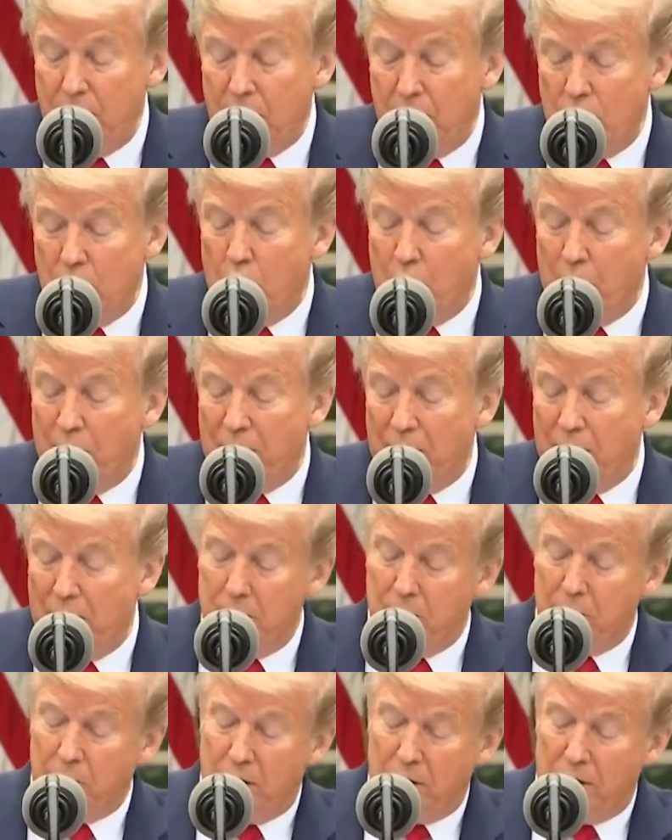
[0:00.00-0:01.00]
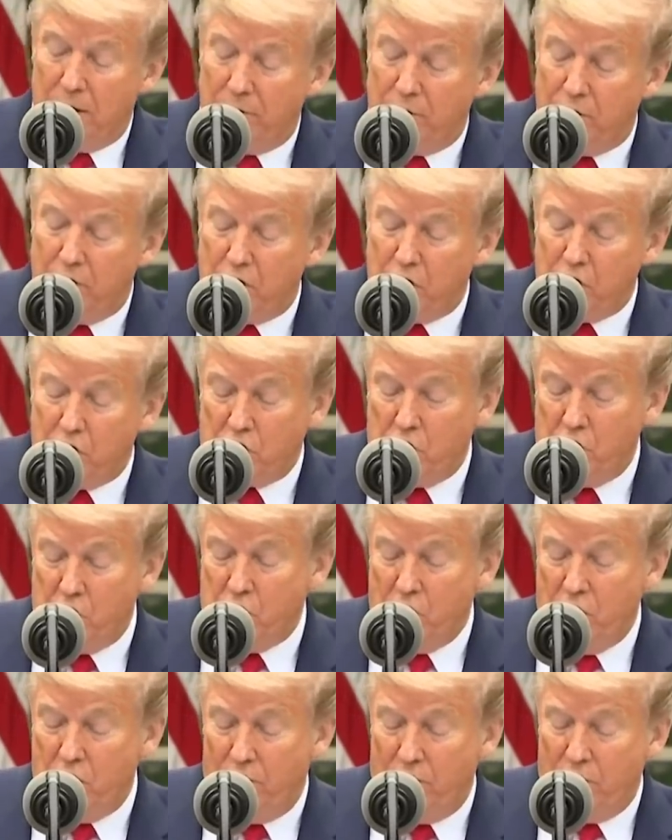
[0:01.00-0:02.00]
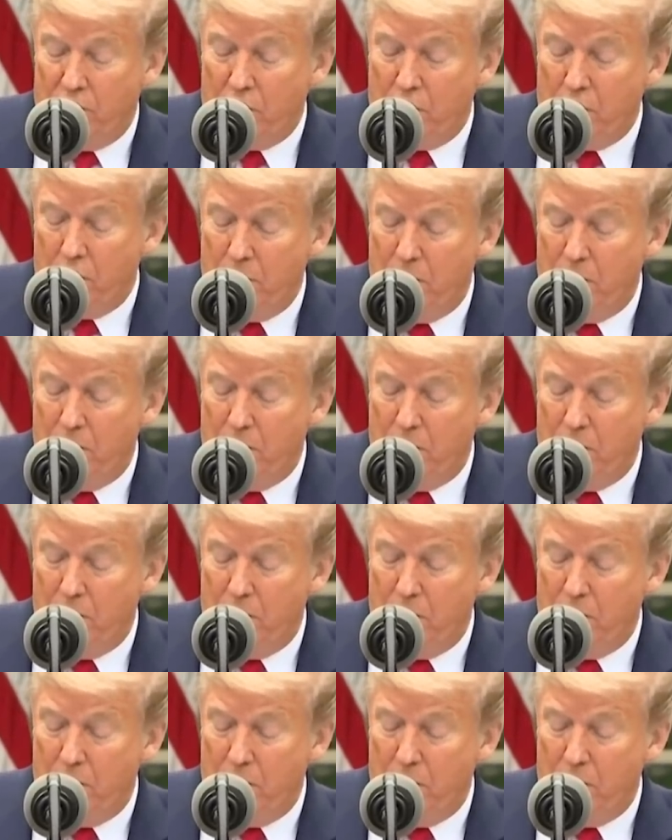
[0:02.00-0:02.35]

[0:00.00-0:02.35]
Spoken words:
Nobody can believe. The decision of other